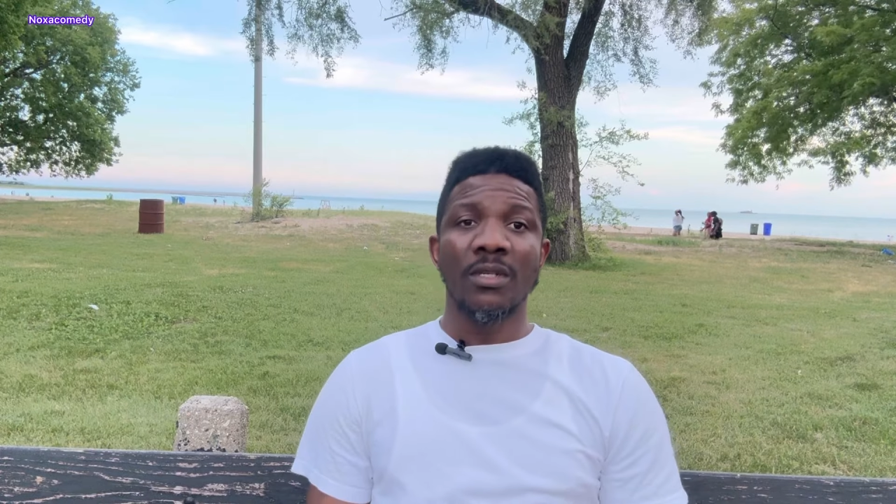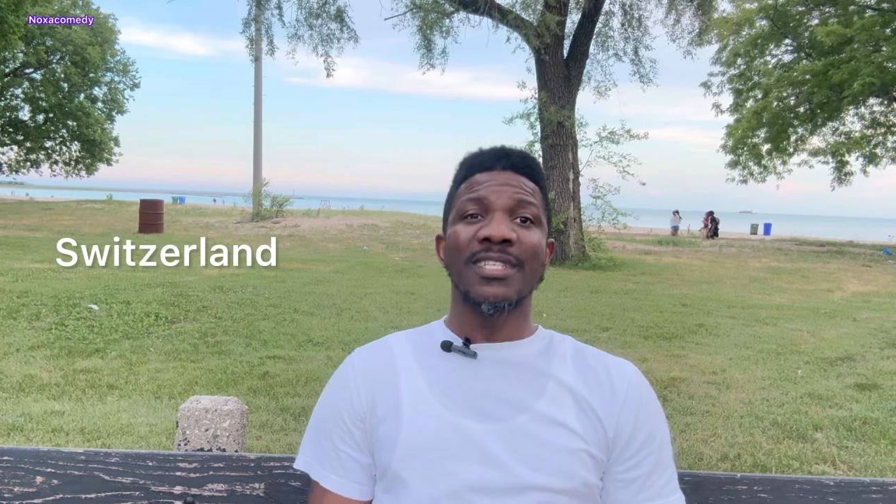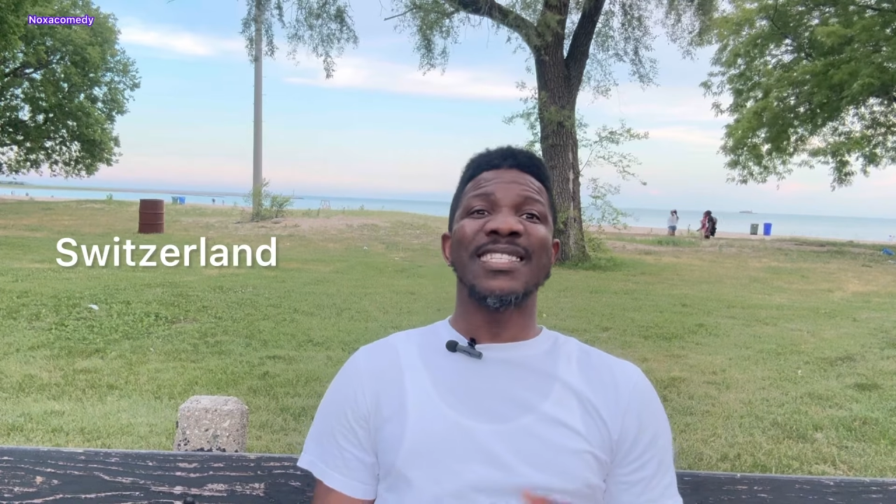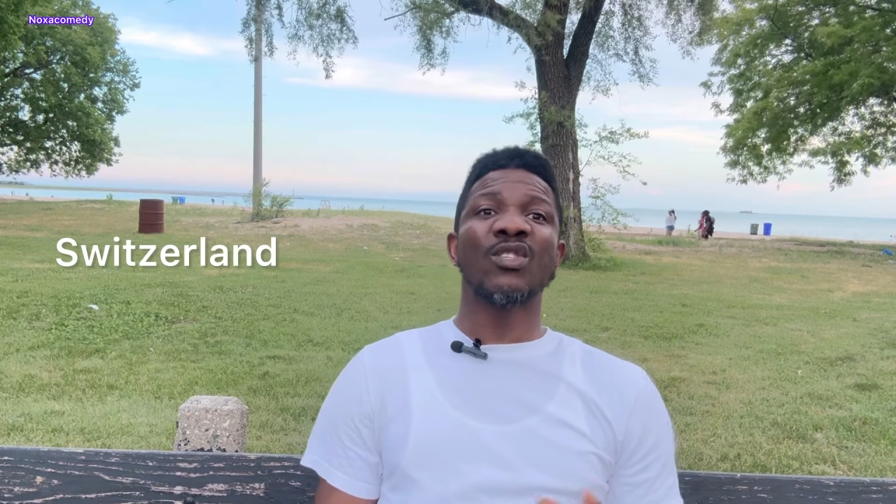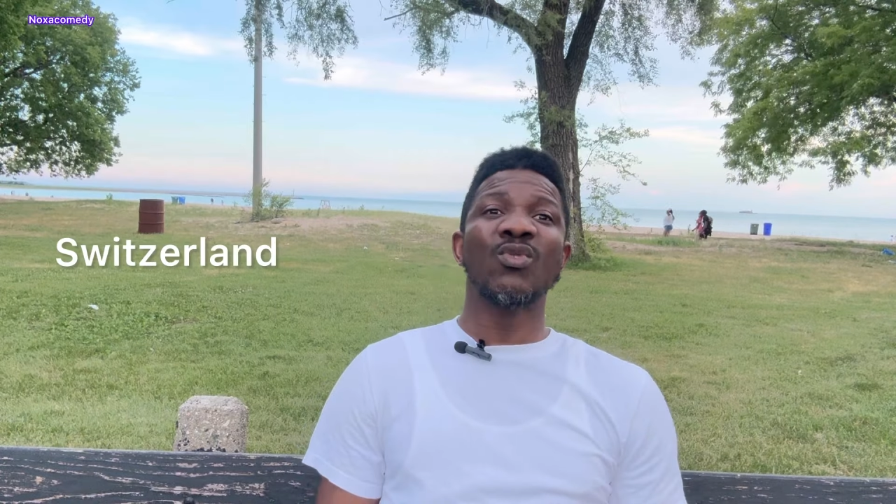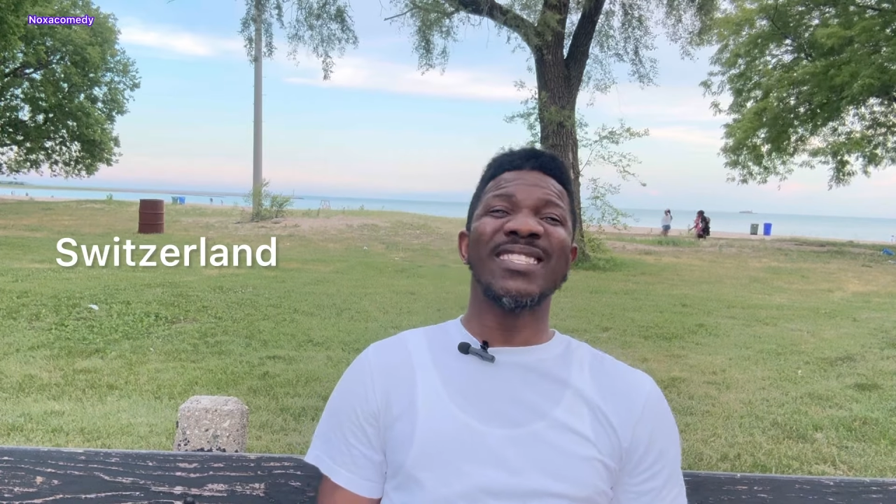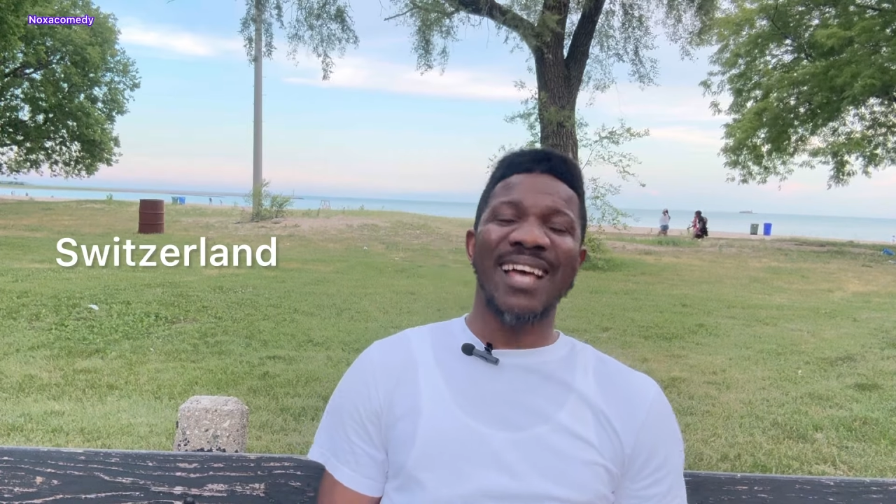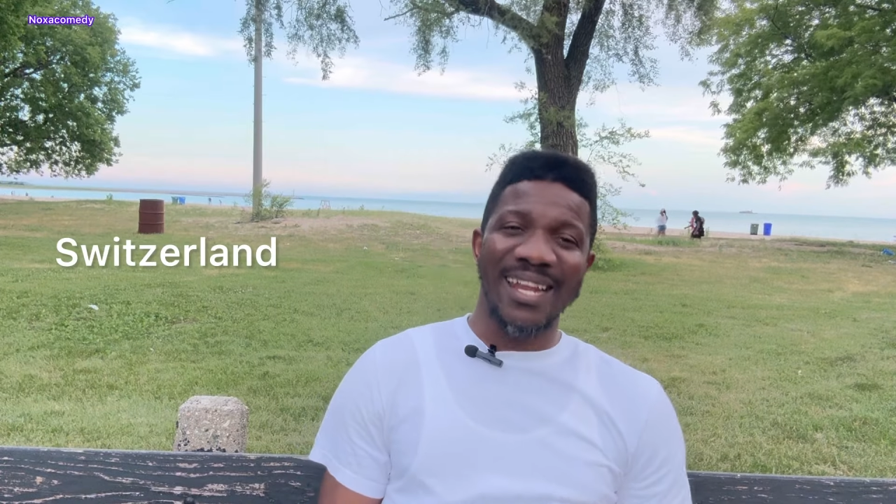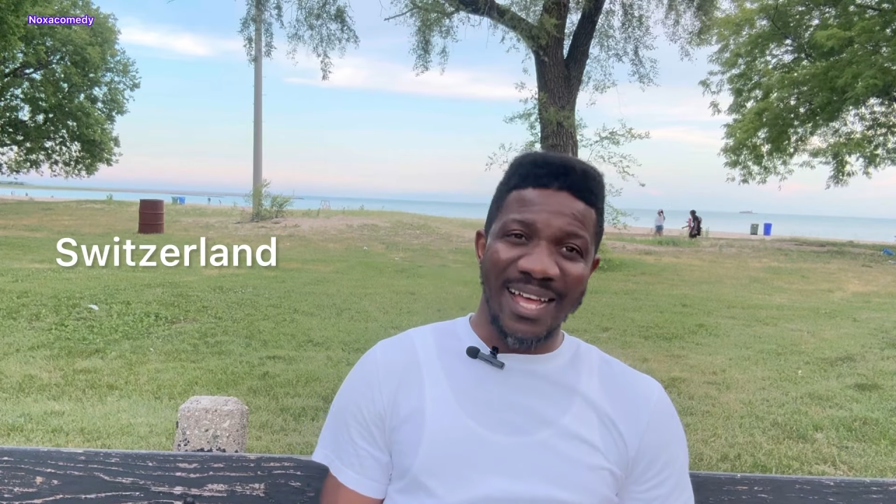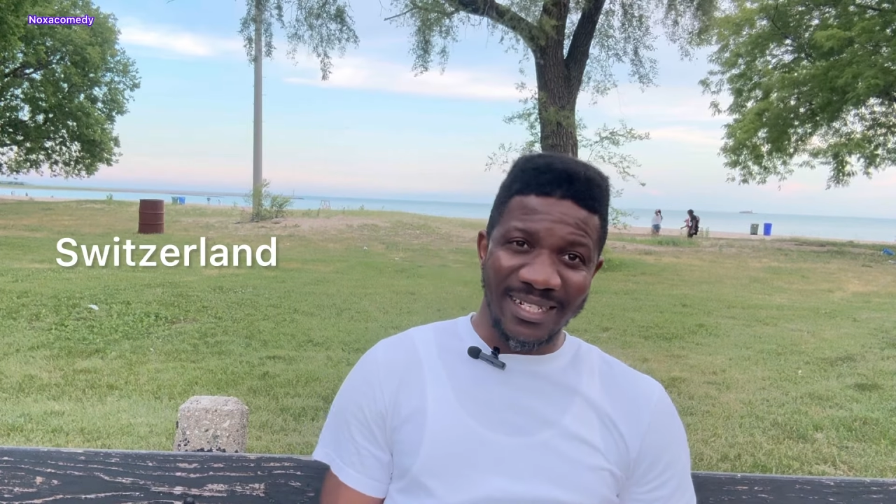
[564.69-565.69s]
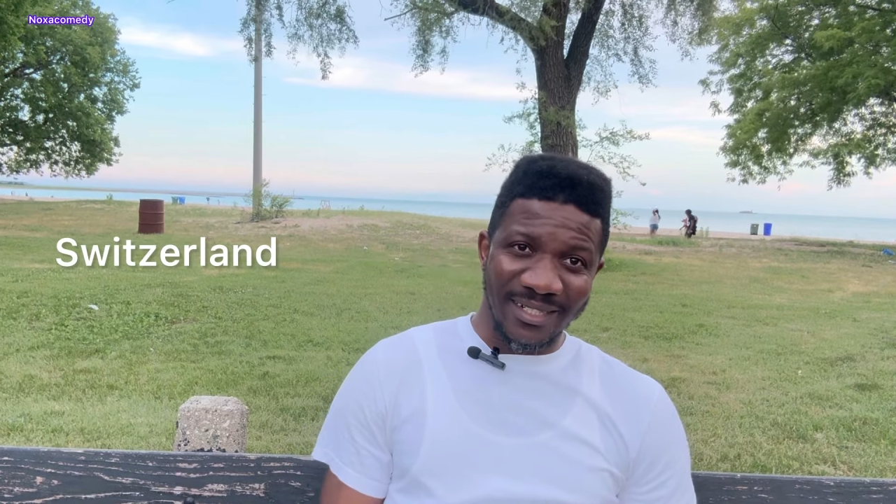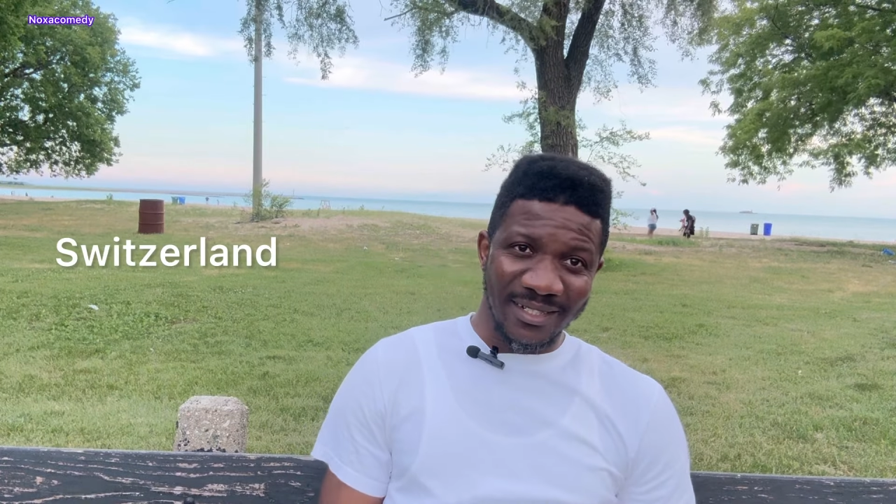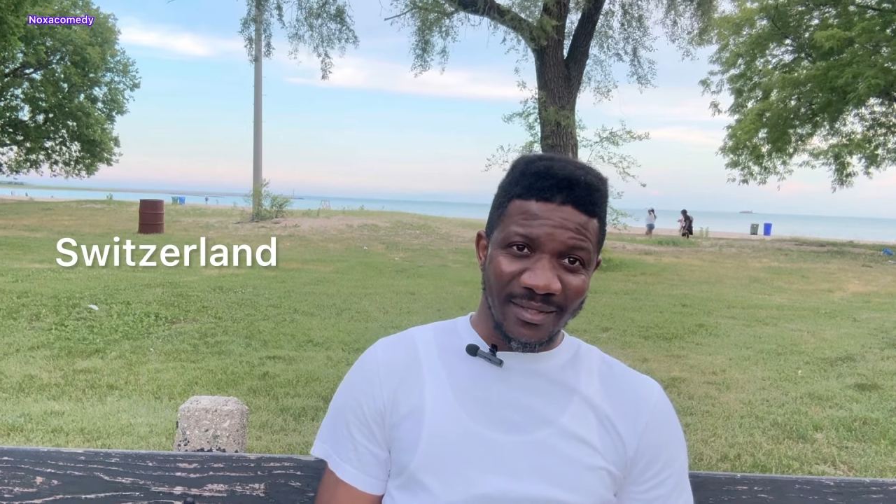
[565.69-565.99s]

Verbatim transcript: Switzerland.